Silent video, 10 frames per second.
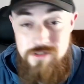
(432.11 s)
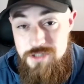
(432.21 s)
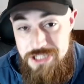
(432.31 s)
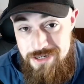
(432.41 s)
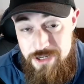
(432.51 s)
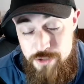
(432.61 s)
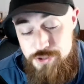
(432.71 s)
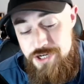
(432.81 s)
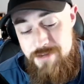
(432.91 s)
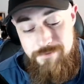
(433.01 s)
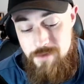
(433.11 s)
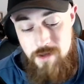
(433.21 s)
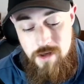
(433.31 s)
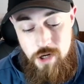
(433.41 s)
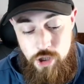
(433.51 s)
Shirahoshi,
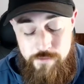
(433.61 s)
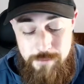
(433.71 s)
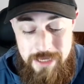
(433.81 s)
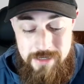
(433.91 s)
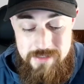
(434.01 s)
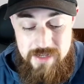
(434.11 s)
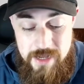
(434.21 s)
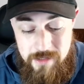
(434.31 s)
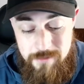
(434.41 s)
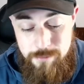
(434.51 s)
all of them can attack,